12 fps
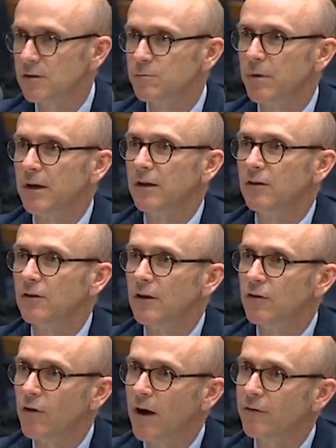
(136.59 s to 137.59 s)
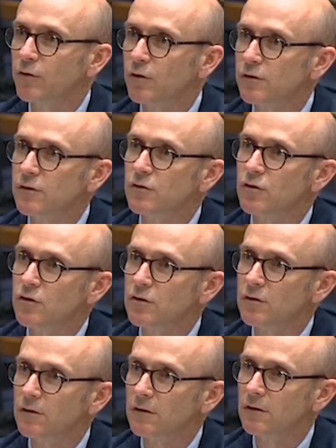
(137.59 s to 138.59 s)
there's been a draft
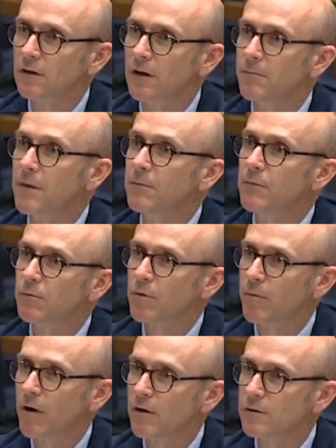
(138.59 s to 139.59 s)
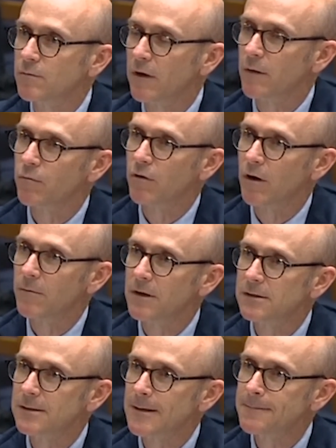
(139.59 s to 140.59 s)
constitutional amendment proposed by the Prime
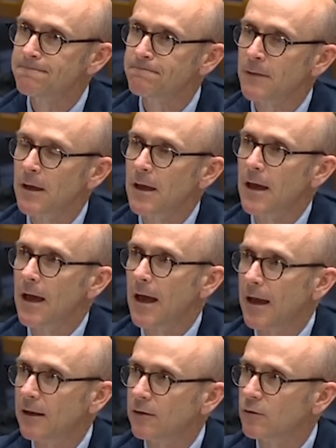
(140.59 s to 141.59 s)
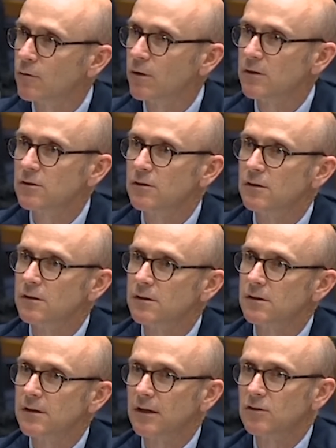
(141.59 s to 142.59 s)
Minister, and
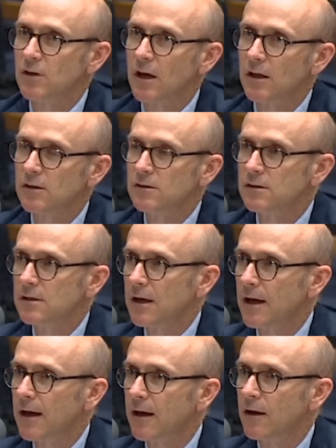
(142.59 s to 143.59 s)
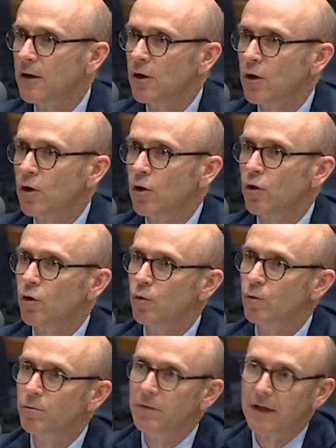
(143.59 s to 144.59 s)
questions such as
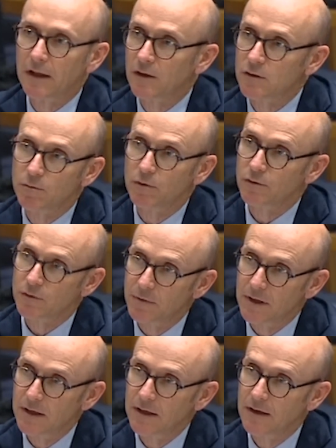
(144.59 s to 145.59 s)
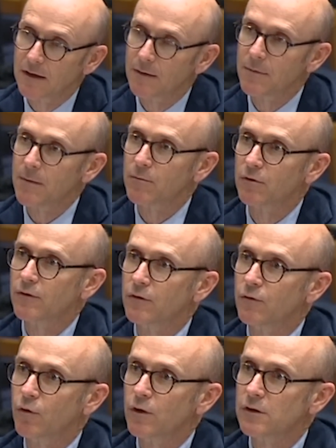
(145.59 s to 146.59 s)
who would be eligible to be a member of
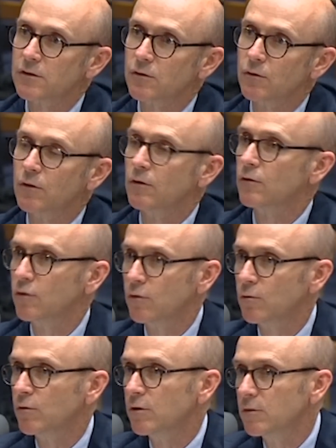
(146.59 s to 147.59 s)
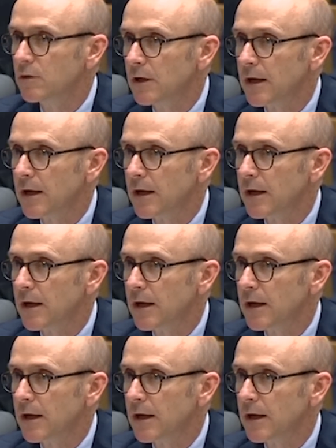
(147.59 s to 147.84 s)
The Voice or who would